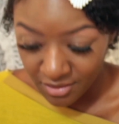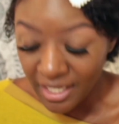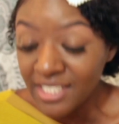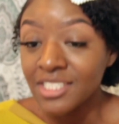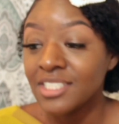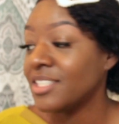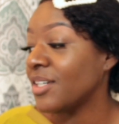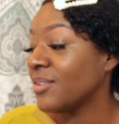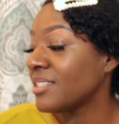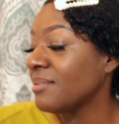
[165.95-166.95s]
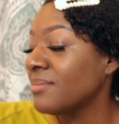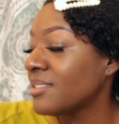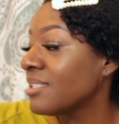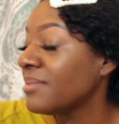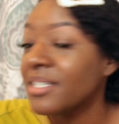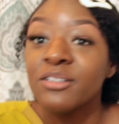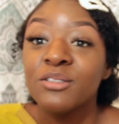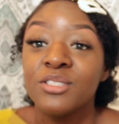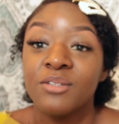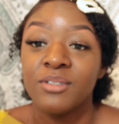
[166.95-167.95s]
actually no, some nail
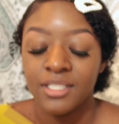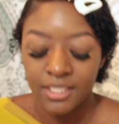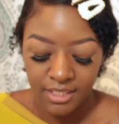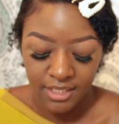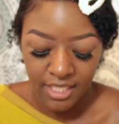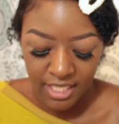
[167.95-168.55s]
glues are really good.